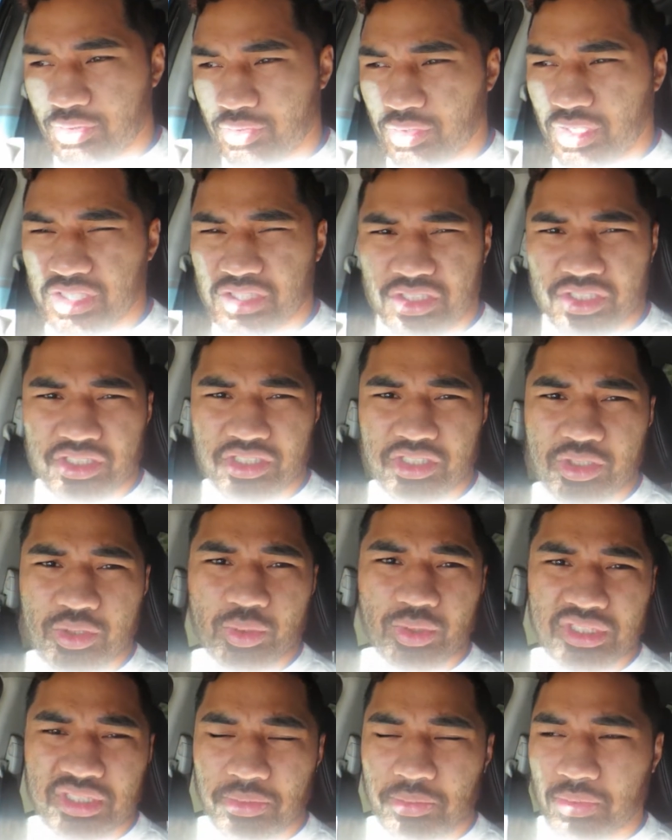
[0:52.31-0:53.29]
to rush to
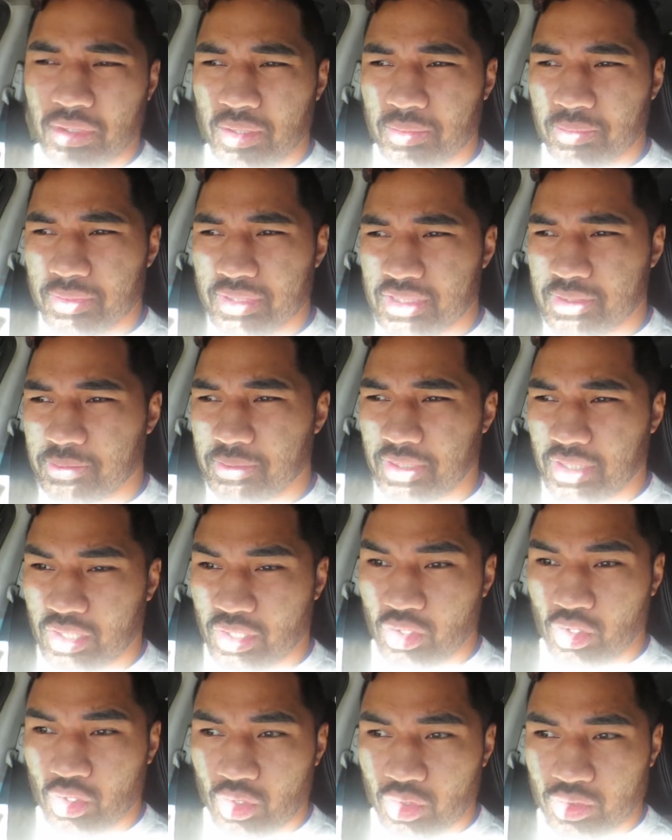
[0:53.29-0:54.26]
school at the moment
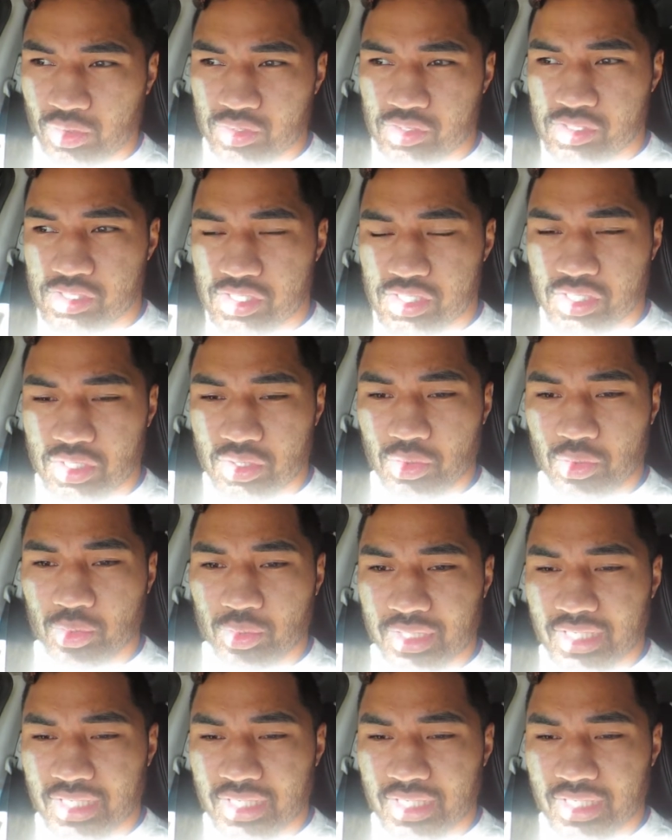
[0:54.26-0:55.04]
because